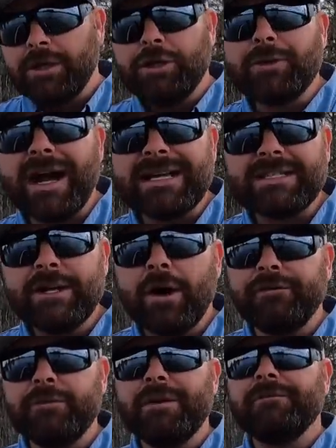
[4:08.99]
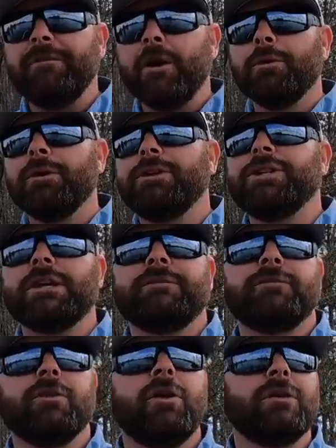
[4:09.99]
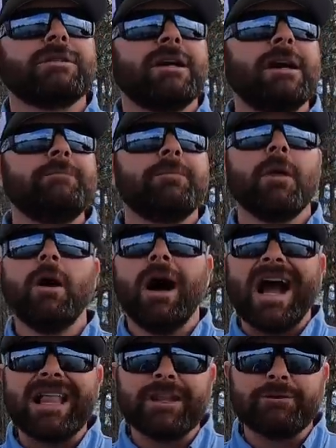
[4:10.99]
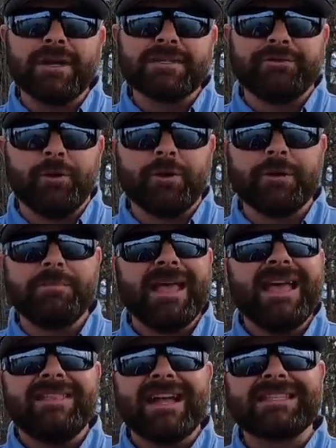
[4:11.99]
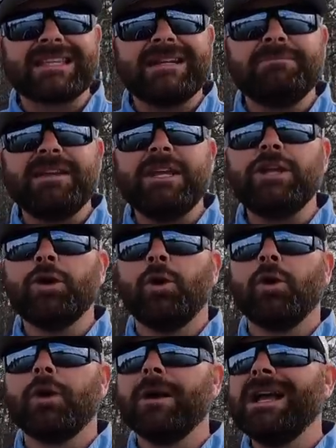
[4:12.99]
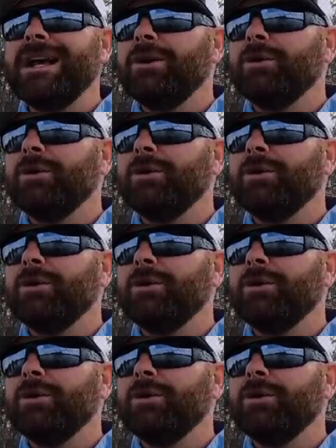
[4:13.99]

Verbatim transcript: You guys know if you've been following the channel for a long time, Highland Reservoir, that's gonna be your